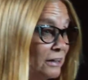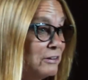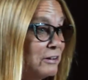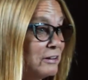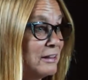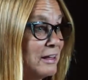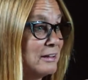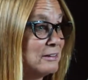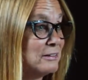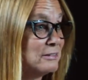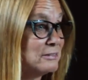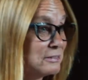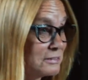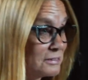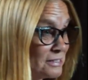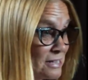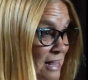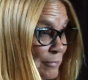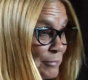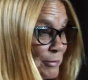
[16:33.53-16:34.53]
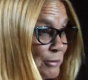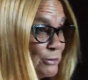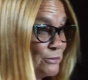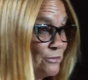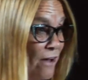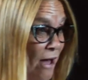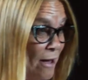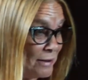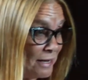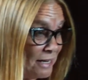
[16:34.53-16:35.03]
looked like Slappy was
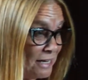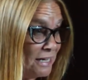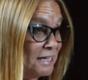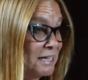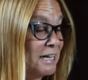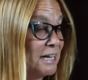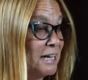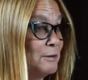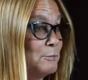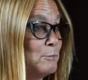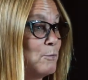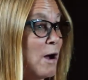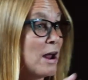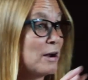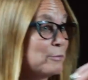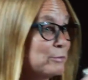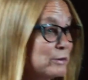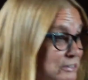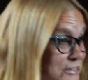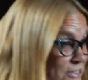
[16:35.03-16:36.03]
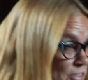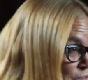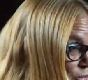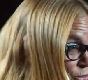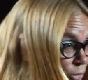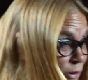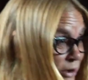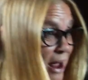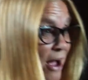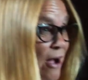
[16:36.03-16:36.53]
vomiting and water would
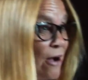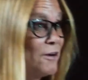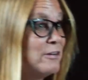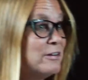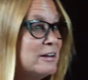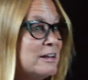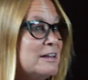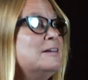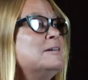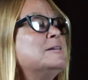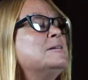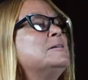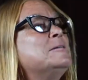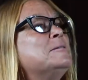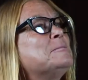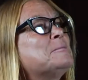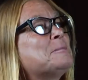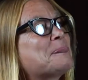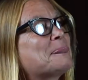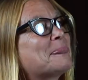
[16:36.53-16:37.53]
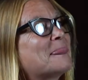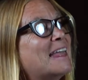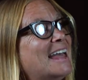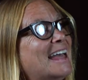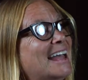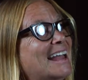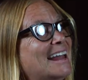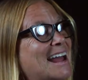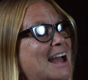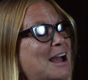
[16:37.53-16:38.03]
squirt out.
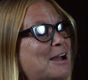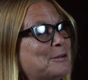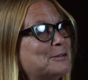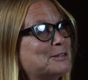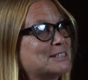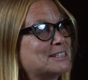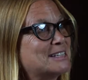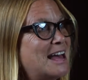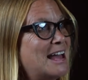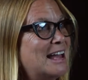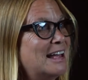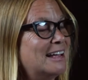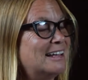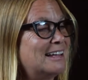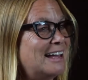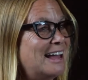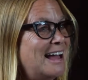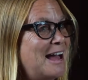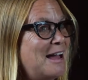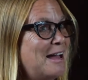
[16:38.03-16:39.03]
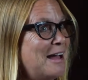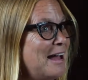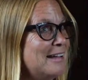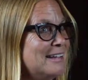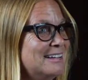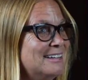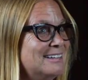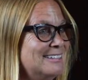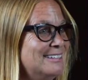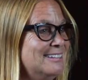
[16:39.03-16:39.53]
And I was like,
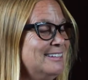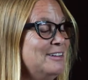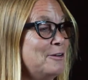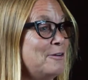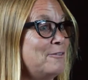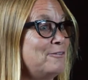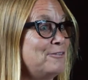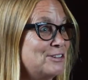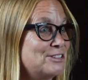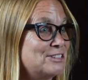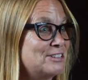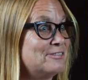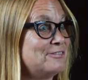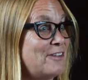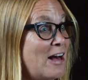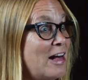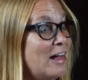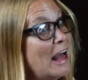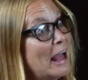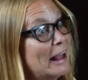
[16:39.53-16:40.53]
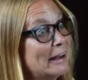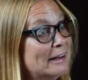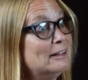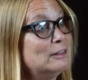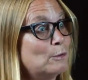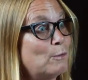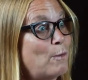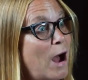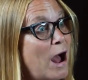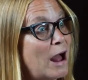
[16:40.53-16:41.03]
you know, first of all, I need
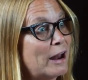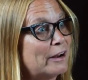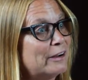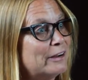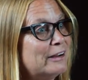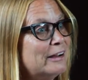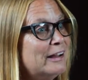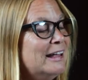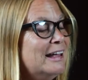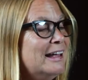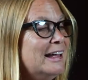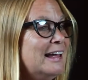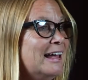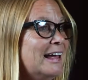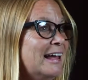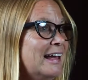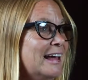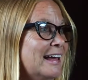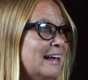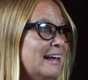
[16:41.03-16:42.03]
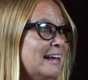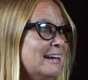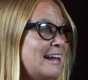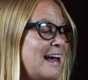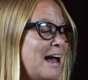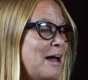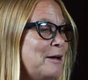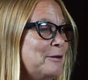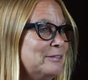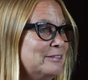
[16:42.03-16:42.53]
the water. And
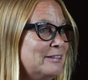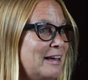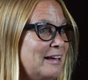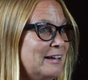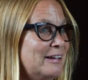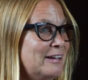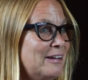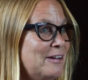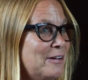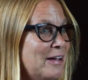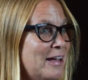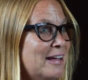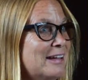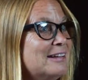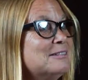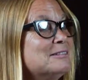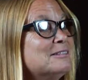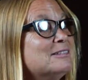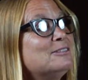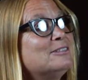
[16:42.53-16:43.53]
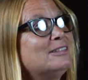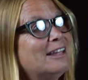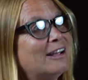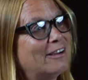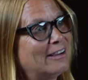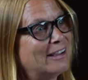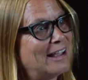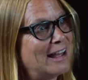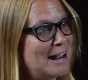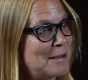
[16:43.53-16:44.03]
I was like, okay, and
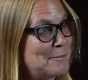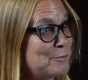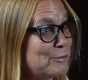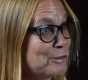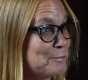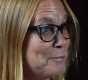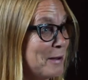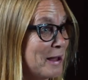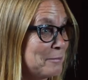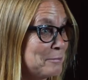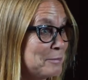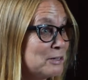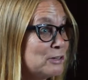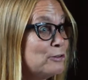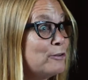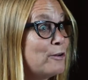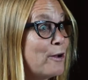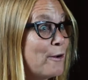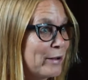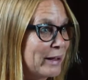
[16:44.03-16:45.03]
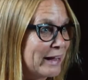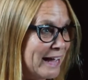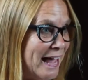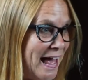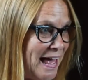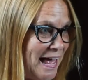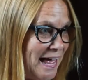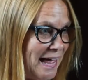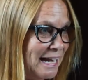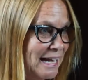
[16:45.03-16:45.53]
there again, I'm with Mike Meduno
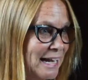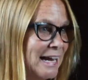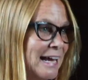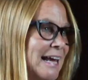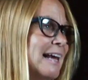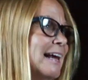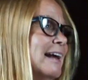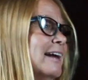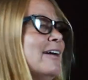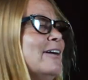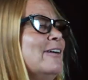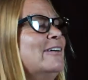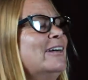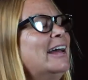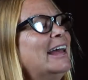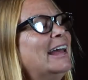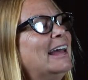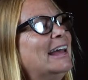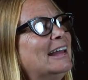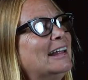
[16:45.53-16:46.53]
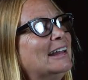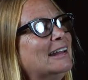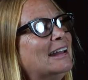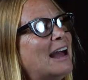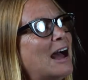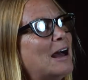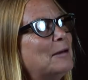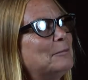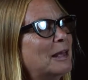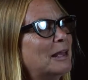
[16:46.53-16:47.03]
again, you know, and
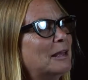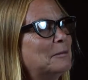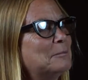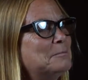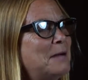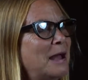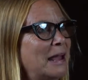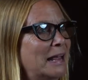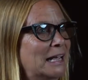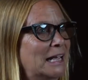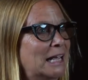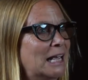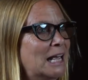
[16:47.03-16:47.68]
I'm like, "Mike,